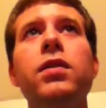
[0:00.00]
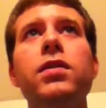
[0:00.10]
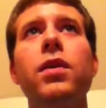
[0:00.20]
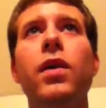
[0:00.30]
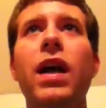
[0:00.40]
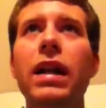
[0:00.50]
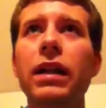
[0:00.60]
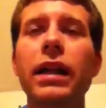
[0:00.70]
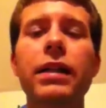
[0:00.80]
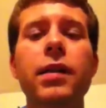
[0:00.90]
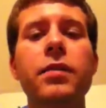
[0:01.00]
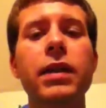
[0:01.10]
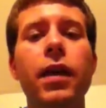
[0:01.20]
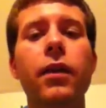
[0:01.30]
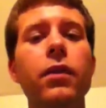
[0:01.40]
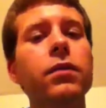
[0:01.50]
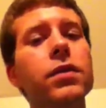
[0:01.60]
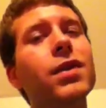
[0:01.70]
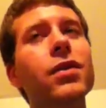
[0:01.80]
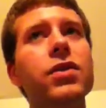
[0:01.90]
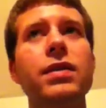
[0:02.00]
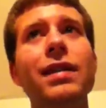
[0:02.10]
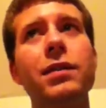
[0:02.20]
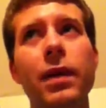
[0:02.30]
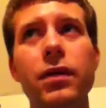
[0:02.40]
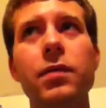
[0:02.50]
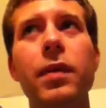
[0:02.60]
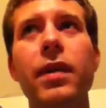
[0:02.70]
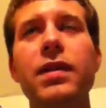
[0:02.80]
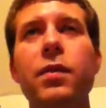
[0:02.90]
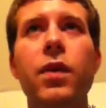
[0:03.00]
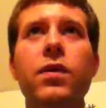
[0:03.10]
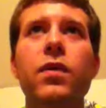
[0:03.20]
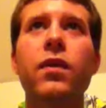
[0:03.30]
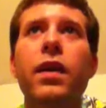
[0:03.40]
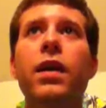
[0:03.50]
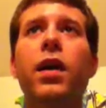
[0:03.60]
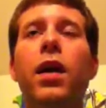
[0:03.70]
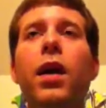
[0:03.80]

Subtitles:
So it kind of links up together. So it just sounds better to me, but that's a personal thing.